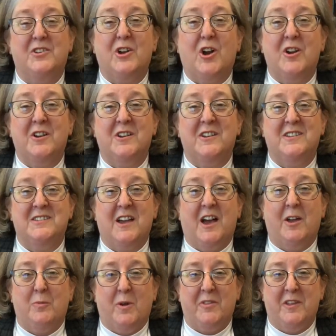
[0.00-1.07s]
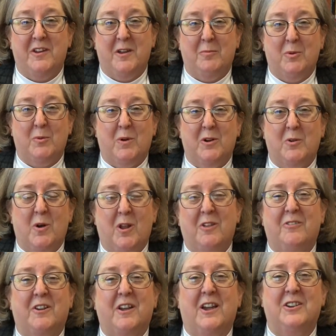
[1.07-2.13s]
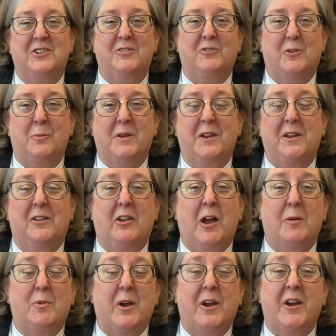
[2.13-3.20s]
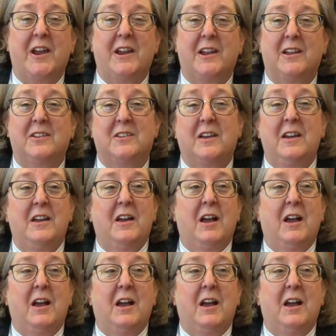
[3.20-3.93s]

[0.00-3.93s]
it's hard to decide what the #1 qualification for being a librarian is.